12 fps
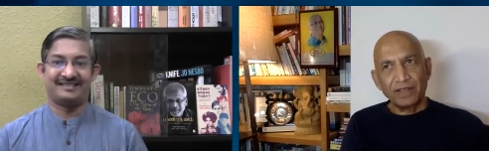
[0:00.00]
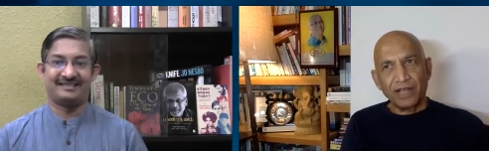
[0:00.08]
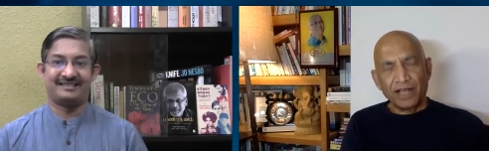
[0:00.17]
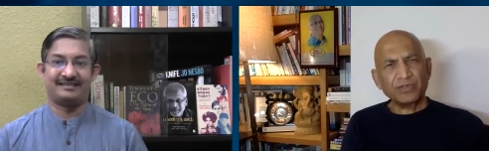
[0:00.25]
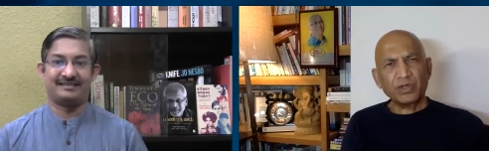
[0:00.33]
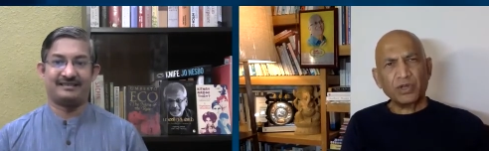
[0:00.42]

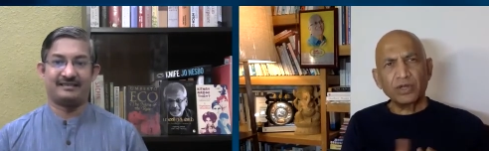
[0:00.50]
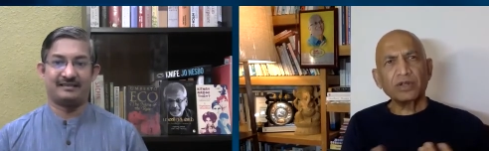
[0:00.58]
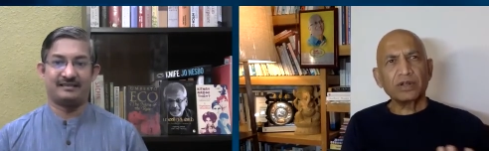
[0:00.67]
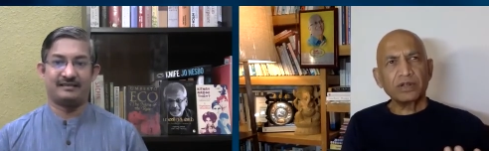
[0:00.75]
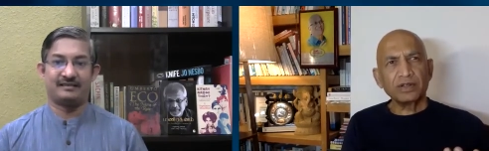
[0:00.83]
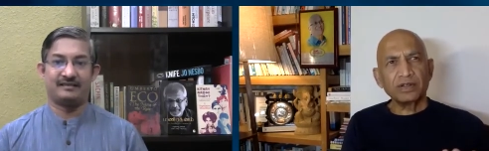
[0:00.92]
Speaker 1: After all,
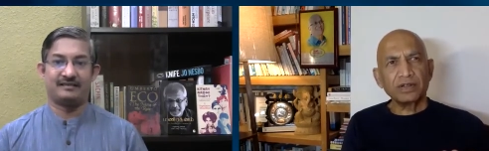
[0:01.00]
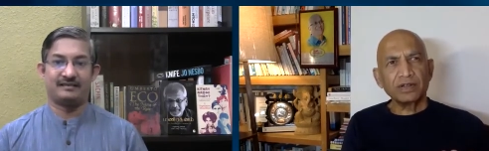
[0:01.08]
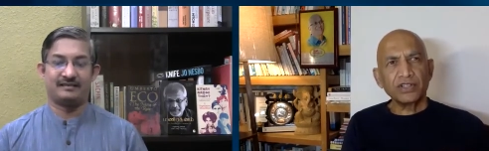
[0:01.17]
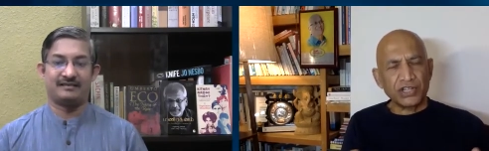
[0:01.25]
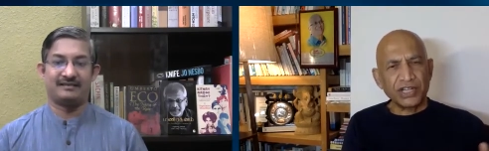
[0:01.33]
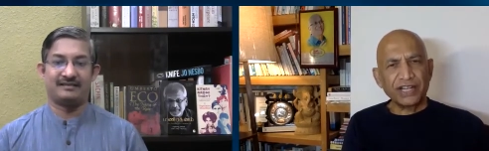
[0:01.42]

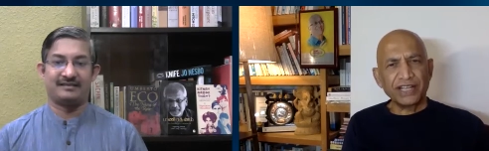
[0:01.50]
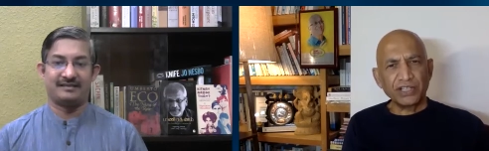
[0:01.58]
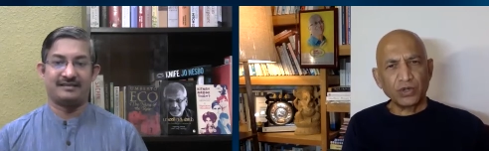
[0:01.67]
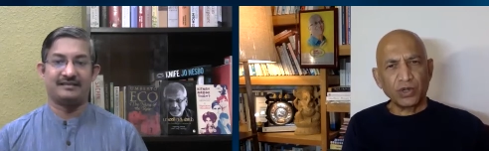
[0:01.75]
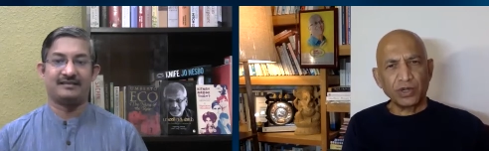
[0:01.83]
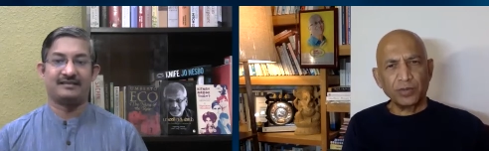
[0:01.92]
sharing
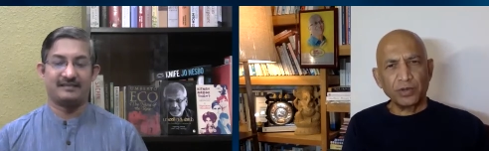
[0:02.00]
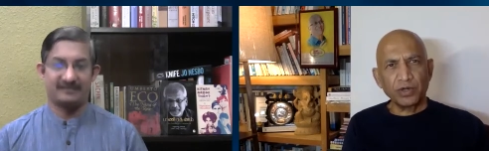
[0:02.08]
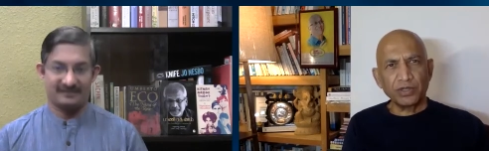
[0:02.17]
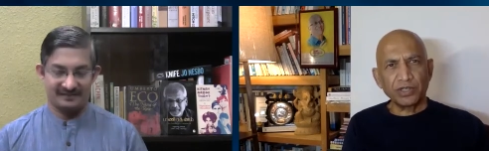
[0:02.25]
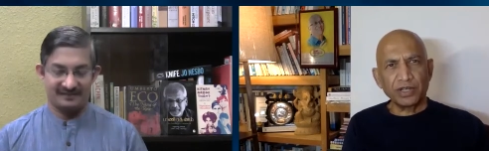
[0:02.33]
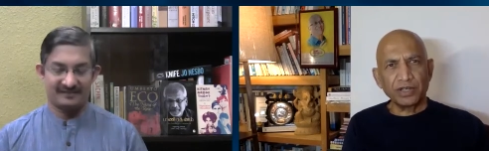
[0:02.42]
is all
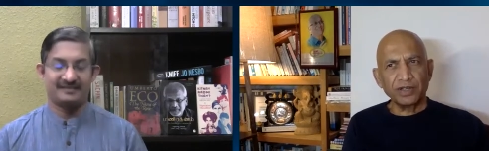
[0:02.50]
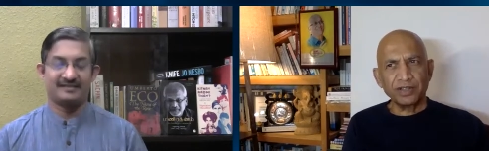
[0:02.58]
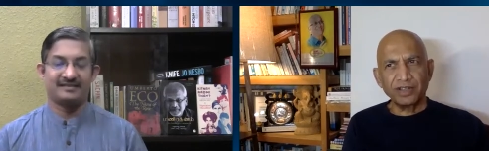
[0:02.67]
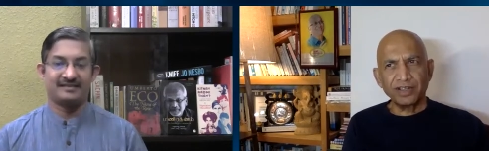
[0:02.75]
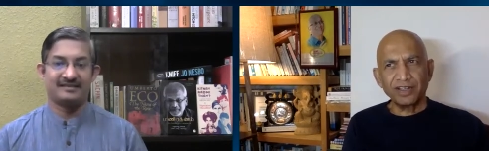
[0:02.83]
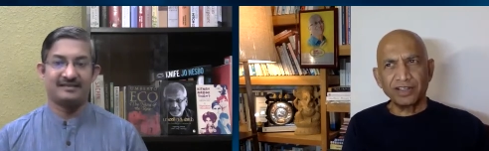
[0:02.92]
about uh,
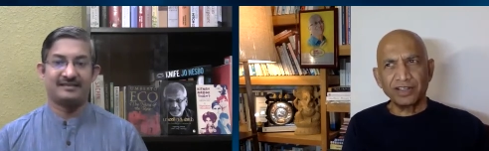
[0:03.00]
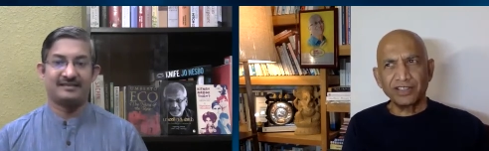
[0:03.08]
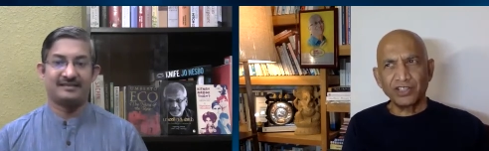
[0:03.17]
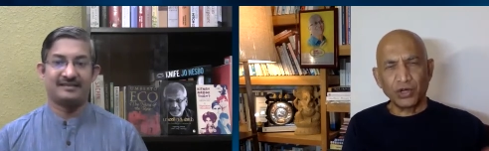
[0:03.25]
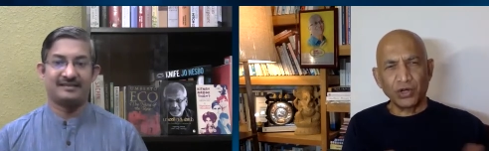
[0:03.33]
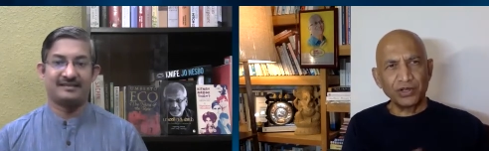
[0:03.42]
uh,
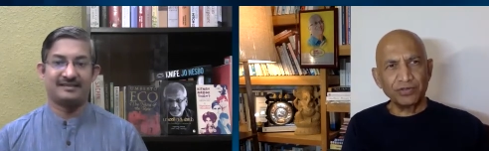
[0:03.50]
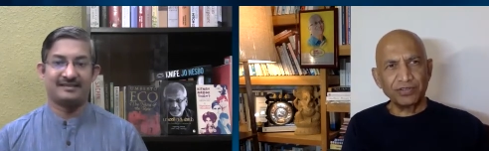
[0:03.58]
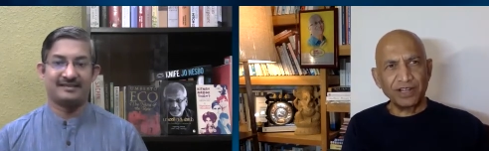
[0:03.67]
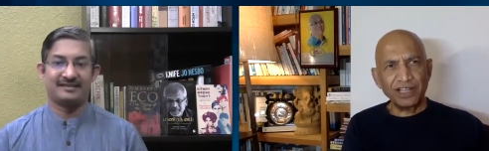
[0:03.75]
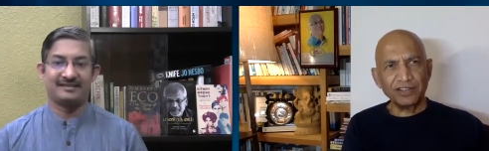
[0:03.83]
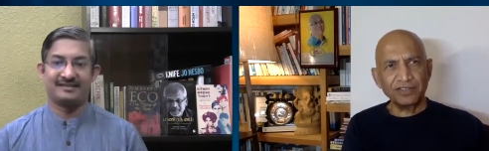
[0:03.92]
the joy of
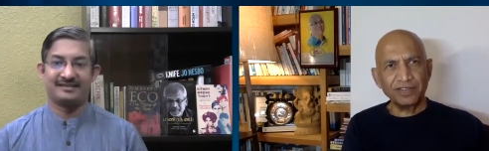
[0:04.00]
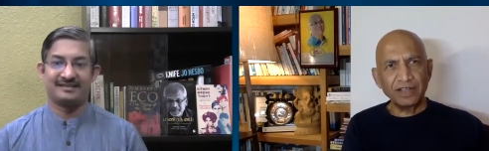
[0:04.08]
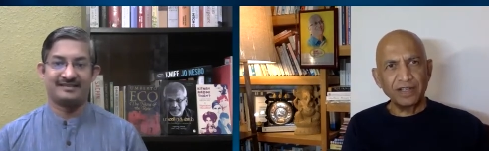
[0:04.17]
life.